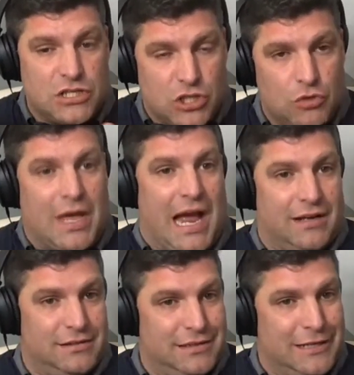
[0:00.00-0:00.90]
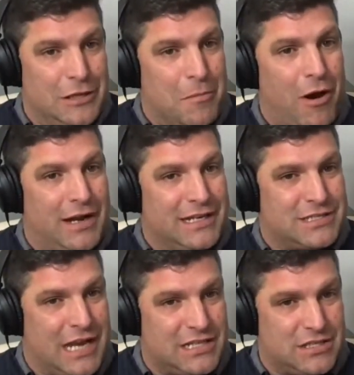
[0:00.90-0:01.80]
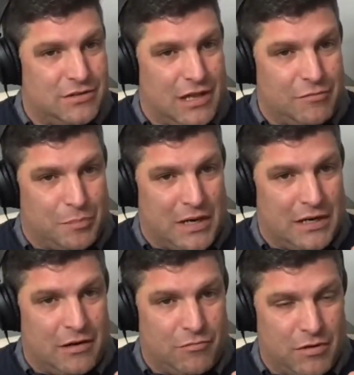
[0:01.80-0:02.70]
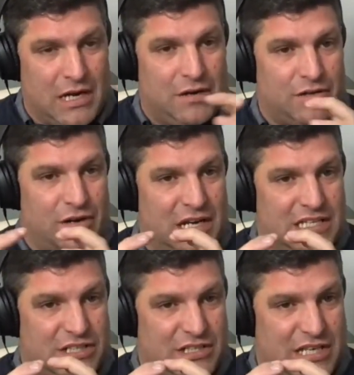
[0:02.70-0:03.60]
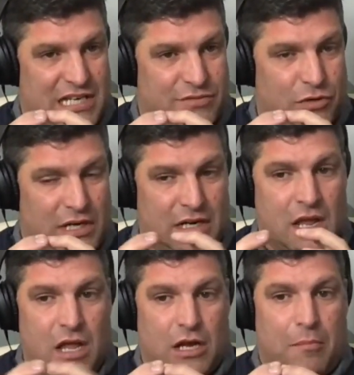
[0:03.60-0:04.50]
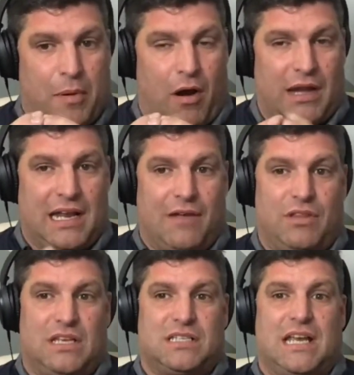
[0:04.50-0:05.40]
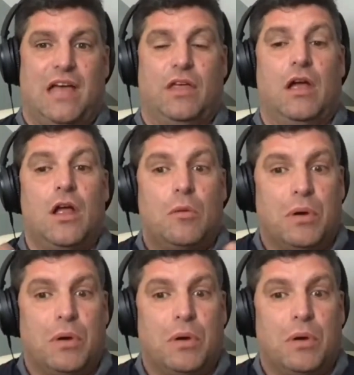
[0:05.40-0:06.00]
do that in the mining sector, and they've been really, really successful in combining everything together,